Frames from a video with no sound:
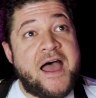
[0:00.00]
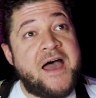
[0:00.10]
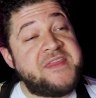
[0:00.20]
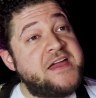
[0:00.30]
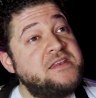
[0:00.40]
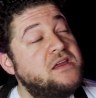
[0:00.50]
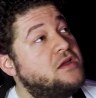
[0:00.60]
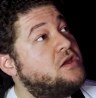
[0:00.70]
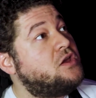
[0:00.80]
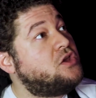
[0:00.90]
and then
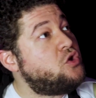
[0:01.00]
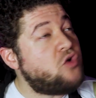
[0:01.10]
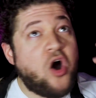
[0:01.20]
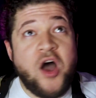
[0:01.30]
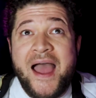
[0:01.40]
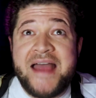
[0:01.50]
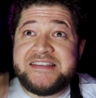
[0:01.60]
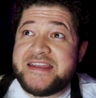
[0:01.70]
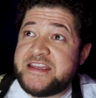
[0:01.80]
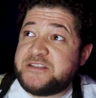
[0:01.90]
your
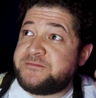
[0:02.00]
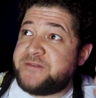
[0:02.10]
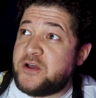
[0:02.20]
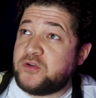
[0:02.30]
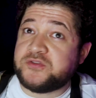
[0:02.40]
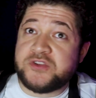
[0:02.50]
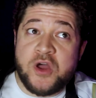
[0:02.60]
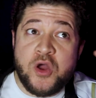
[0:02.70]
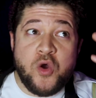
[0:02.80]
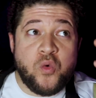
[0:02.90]
head is filled
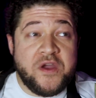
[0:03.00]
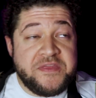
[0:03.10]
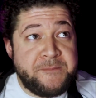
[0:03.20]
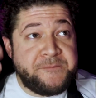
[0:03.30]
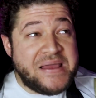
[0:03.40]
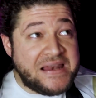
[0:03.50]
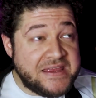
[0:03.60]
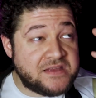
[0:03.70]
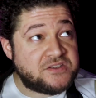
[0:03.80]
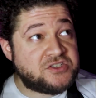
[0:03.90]
with
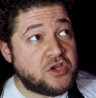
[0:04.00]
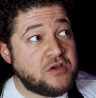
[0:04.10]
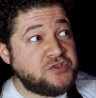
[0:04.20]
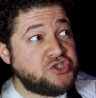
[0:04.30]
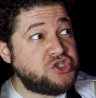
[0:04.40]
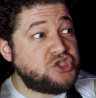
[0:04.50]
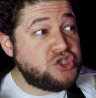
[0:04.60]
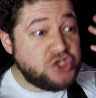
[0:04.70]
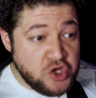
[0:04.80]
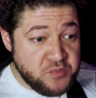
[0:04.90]
billions of
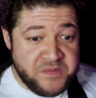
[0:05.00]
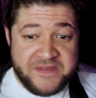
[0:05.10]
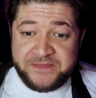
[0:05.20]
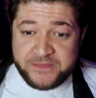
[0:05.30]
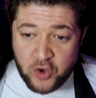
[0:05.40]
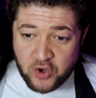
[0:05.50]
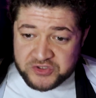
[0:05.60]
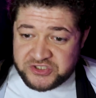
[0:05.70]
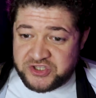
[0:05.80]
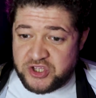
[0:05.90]
stupid
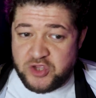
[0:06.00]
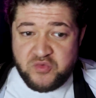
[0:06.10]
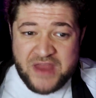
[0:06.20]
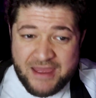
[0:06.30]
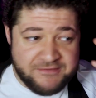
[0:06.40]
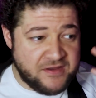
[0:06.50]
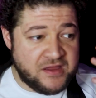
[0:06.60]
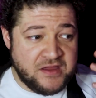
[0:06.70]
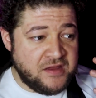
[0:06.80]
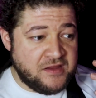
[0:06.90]
thoughts that you never
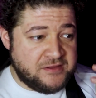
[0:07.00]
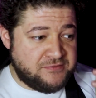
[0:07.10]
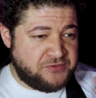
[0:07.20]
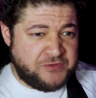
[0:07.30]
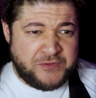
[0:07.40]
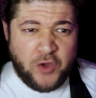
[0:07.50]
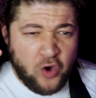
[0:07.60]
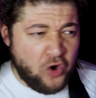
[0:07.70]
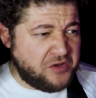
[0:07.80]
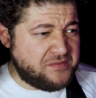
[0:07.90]

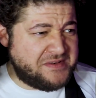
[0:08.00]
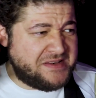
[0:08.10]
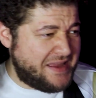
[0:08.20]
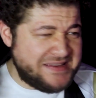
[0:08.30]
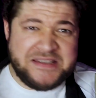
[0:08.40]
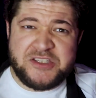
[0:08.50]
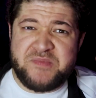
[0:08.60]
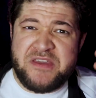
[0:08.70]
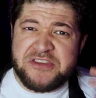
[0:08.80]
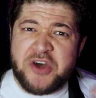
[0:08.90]
thought needed to
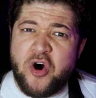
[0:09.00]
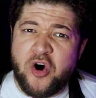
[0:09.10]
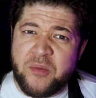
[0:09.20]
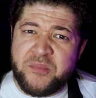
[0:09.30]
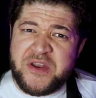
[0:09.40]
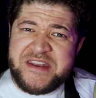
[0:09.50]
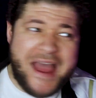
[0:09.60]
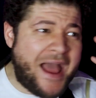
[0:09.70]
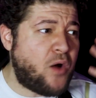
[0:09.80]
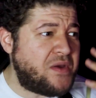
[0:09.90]
be thought, but
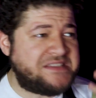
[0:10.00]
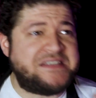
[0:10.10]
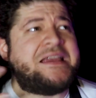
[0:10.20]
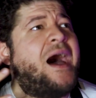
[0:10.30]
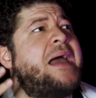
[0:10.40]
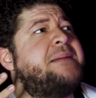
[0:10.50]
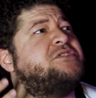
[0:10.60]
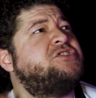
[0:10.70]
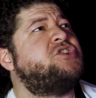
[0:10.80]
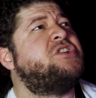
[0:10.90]
now is the time
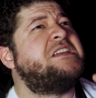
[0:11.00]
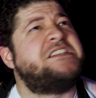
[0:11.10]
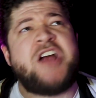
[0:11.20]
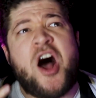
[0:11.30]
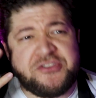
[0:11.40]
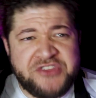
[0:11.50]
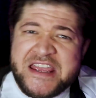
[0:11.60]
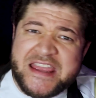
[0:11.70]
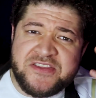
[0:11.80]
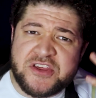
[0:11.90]
to suddenly start
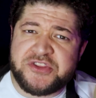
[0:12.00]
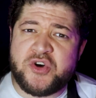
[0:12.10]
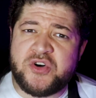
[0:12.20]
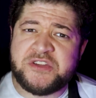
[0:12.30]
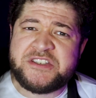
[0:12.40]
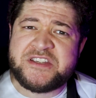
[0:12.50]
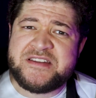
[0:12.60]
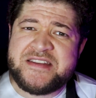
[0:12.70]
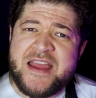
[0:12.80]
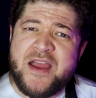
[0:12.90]
thinking the thoughts,
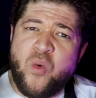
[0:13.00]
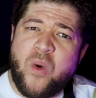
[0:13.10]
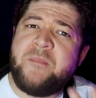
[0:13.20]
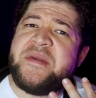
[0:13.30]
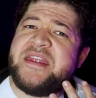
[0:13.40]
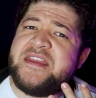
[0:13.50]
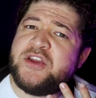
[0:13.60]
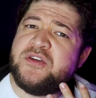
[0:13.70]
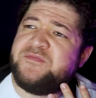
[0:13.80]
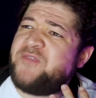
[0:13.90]
and 1 minute
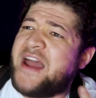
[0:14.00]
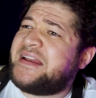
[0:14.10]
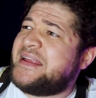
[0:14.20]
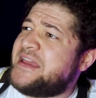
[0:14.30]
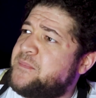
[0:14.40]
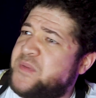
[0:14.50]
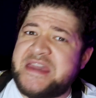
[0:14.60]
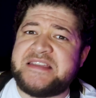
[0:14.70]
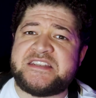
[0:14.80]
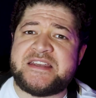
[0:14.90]
you're finally at
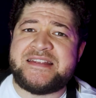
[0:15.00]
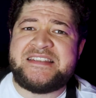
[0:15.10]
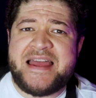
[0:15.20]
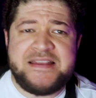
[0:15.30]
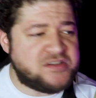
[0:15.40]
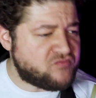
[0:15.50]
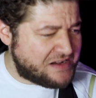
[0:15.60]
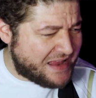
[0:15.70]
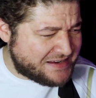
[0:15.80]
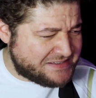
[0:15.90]
peace and content and
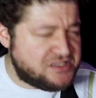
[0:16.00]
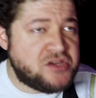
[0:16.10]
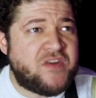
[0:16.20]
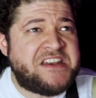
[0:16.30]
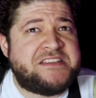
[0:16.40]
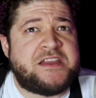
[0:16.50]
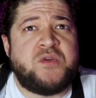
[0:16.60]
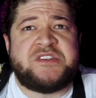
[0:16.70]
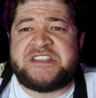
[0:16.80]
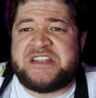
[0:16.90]
relaxed and you're ready to go
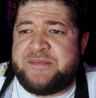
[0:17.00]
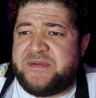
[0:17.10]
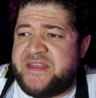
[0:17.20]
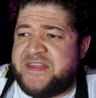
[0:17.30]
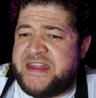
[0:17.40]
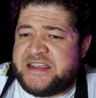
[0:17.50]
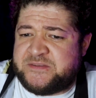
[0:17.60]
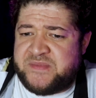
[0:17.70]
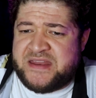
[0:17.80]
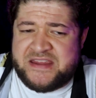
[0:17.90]
to sleep, and then the
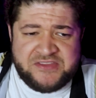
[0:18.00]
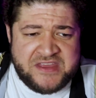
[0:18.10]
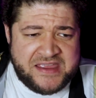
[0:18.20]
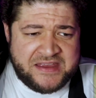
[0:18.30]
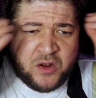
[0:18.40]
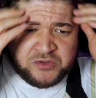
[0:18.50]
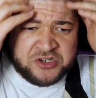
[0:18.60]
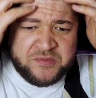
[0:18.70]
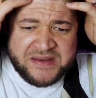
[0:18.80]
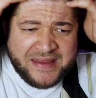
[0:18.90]
next minute you're thinking, hold on
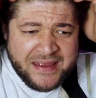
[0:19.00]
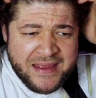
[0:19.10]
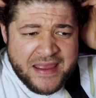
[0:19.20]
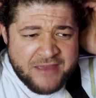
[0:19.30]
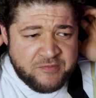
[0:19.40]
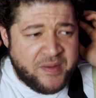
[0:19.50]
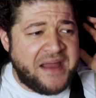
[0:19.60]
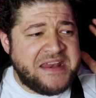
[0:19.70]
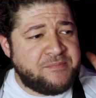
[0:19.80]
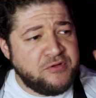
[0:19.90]
a minute, if a
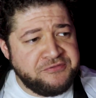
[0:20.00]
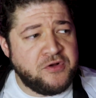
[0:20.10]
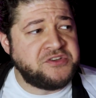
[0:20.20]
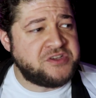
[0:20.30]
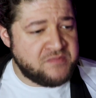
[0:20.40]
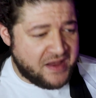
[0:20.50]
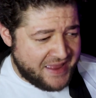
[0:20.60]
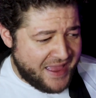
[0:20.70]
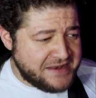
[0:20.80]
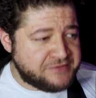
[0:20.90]
pineapple falls on my
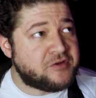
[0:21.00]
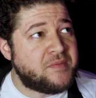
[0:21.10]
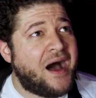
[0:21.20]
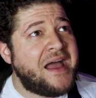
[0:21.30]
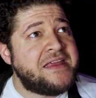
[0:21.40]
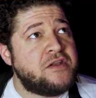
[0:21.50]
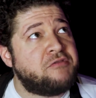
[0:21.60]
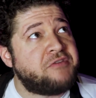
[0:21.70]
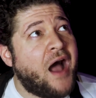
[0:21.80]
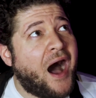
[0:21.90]
head from high
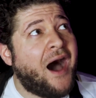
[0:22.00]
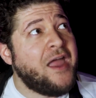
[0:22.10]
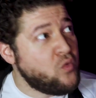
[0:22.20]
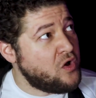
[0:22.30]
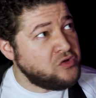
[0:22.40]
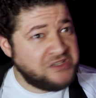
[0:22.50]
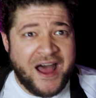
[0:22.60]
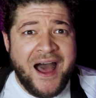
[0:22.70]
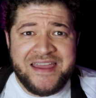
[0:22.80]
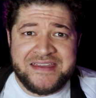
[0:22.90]
enough, I will
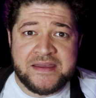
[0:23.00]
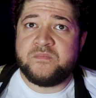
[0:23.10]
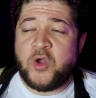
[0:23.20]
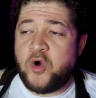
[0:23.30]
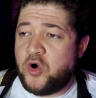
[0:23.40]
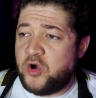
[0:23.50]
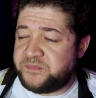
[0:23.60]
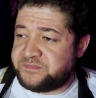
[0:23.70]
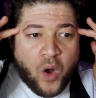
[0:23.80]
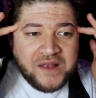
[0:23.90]
die.
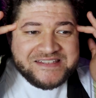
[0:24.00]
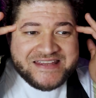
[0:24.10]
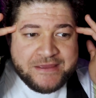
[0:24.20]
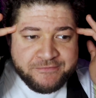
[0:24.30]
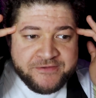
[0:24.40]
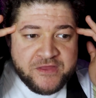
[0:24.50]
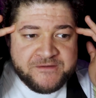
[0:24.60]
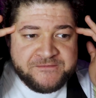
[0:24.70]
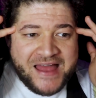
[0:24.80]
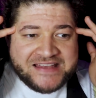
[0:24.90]
Or what if the
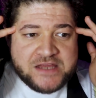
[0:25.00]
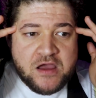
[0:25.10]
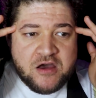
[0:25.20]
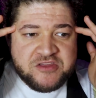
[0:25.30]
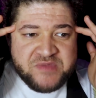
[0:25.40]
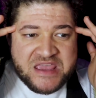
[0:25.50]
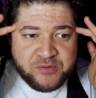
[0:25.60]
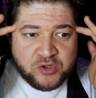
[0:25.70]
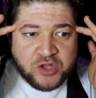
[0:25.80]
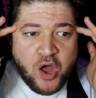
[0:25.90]
flat earth
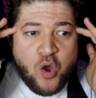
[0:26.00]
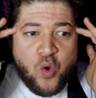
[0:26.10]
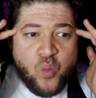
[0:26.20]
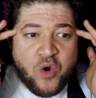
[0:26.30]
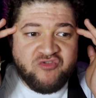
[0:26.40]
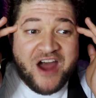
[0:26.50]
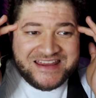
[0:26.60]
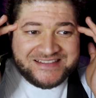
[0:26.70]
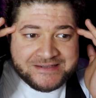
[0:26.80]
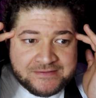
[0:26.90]
people were
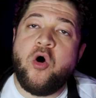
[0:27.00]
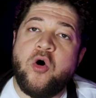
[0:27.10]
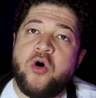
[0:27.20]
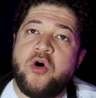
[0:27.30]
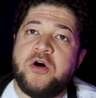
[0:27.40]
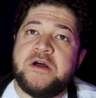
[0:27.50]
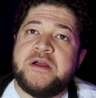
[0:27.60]
right? Or